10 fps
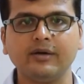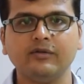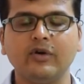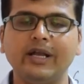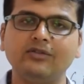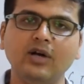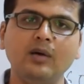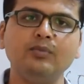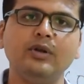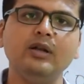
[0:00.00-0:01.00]
For
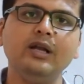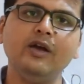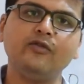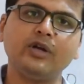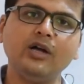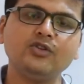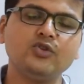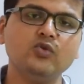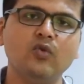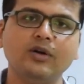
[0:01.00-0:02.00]
example, if task 2
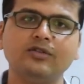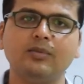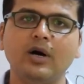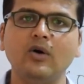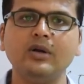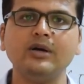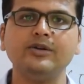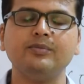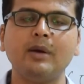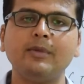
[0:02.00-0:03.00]
was about a
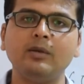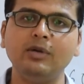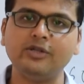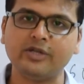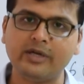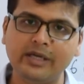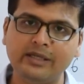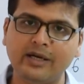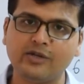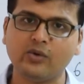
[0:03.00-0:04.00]
memorable journey
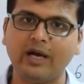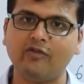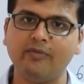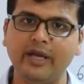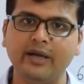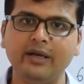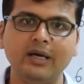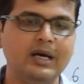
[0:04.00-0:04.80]
that you have made,